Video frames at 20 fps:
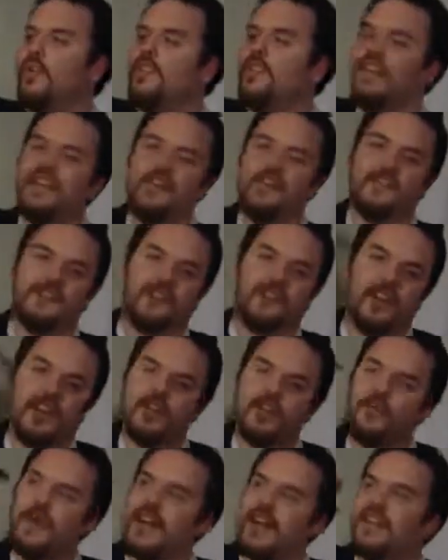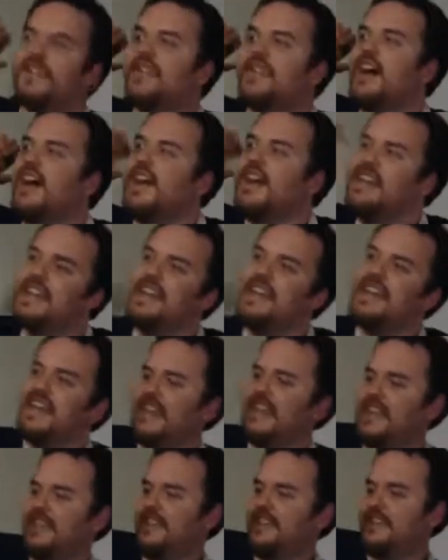that's Frank West, I
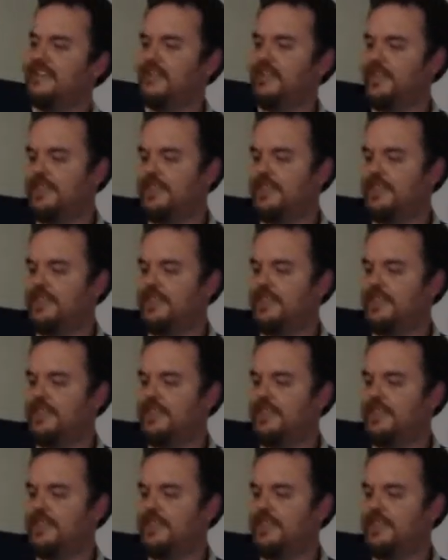get it.